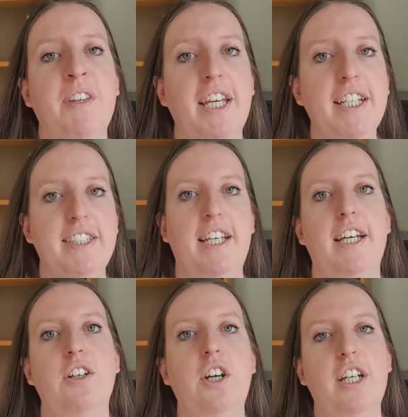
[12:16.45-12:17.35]
He
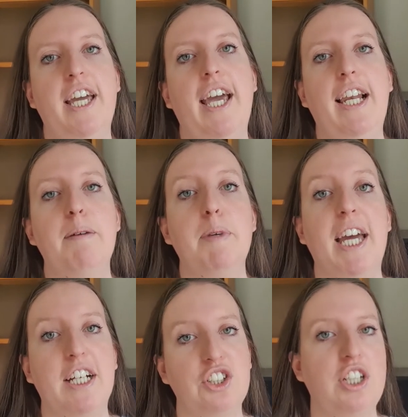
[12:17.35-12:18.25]
said, okay, let me
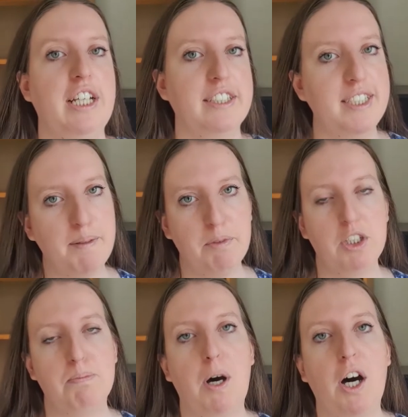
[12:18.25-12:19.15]
actually accept
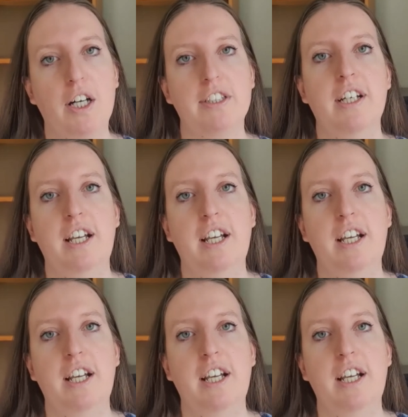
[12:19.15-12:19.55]
this part,